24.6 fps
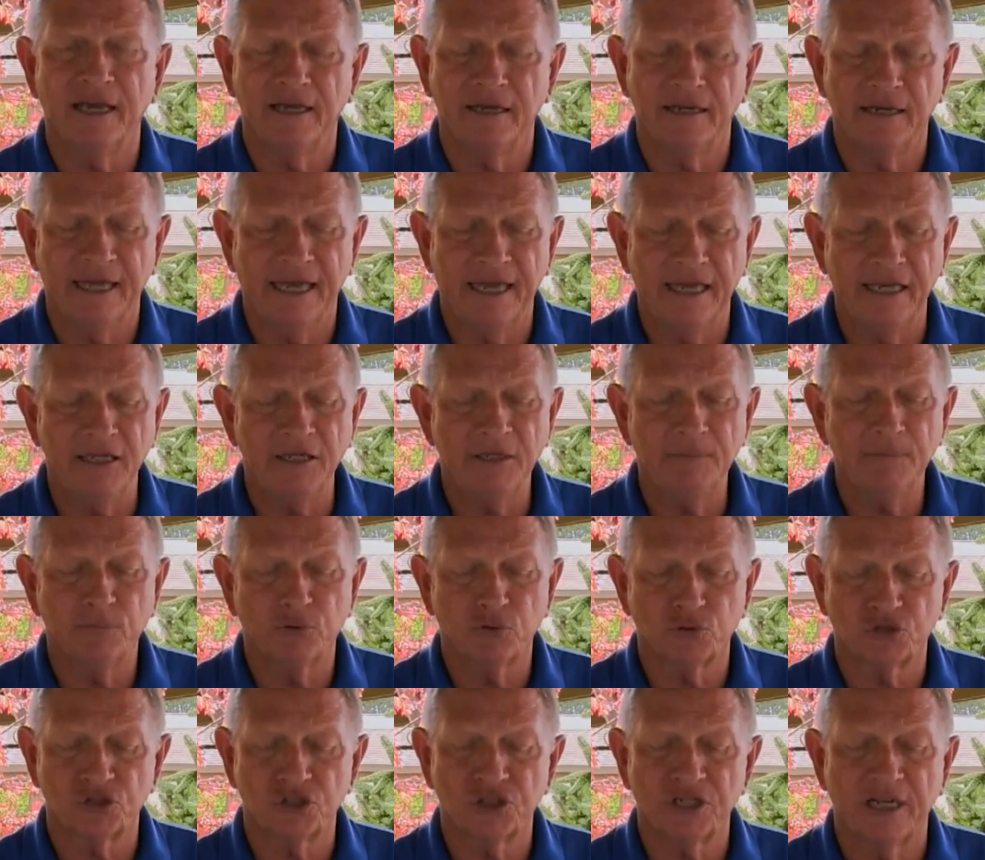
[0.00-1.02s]
a 80
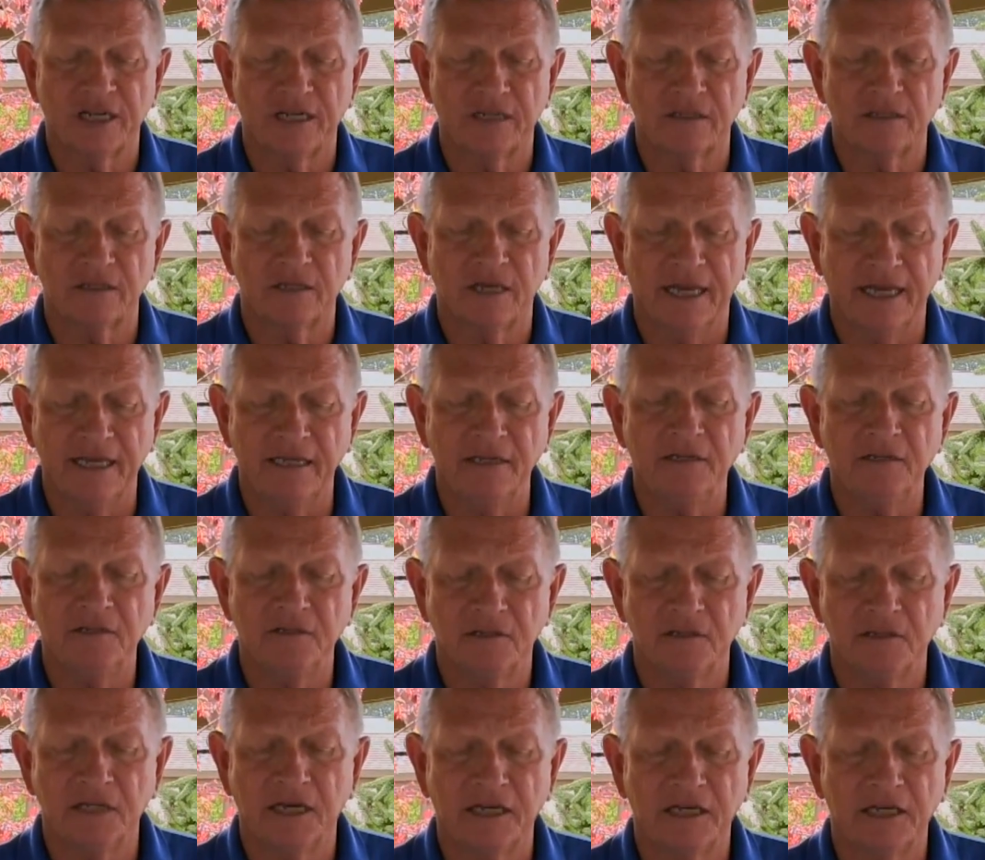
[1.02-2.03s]

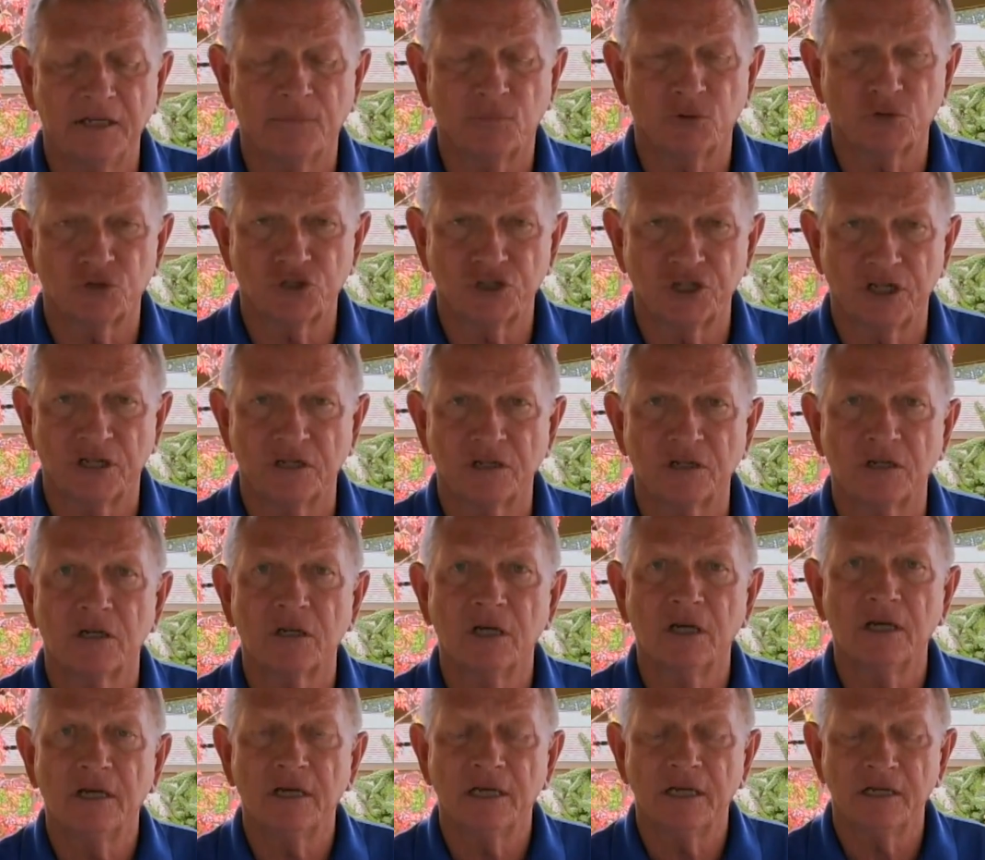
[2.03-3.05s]
to 90%
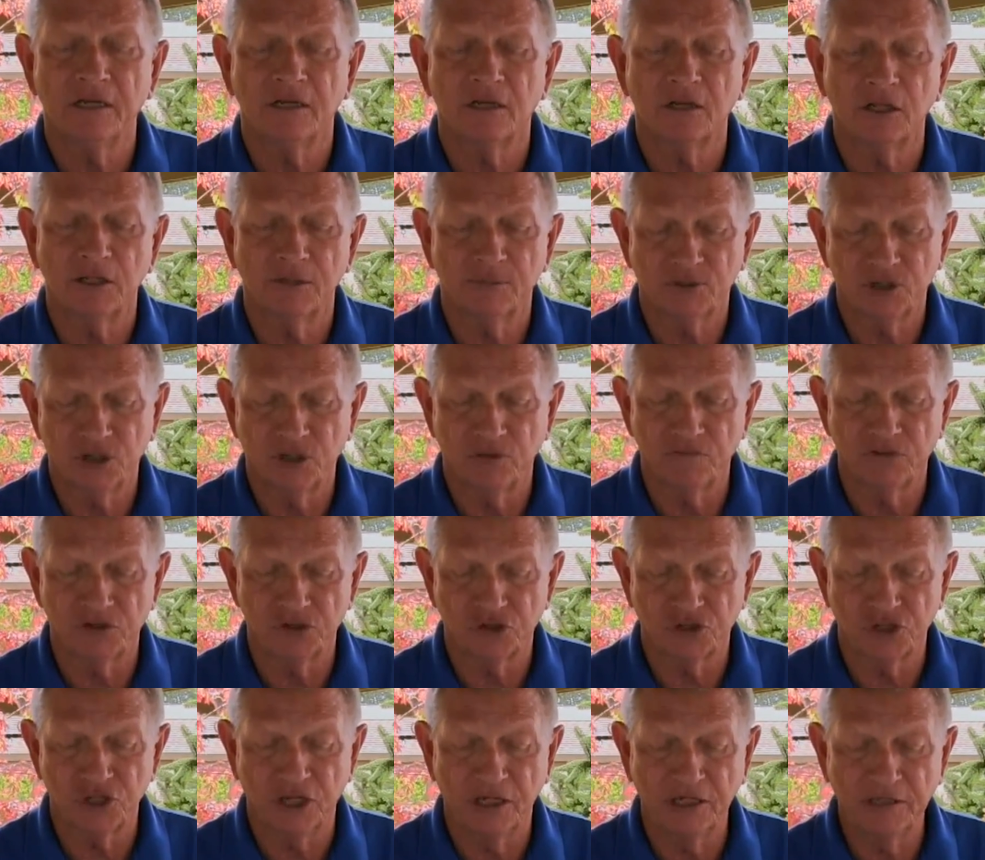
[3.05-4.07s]
eclipse of the
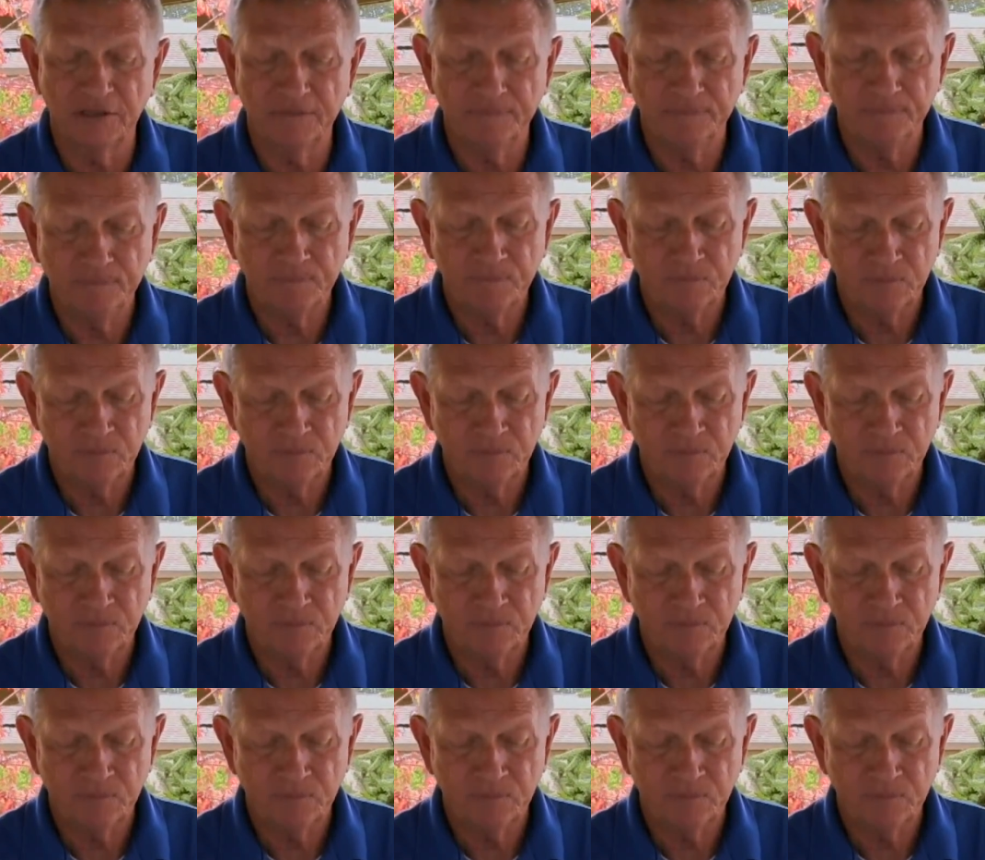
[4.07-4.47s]
sun.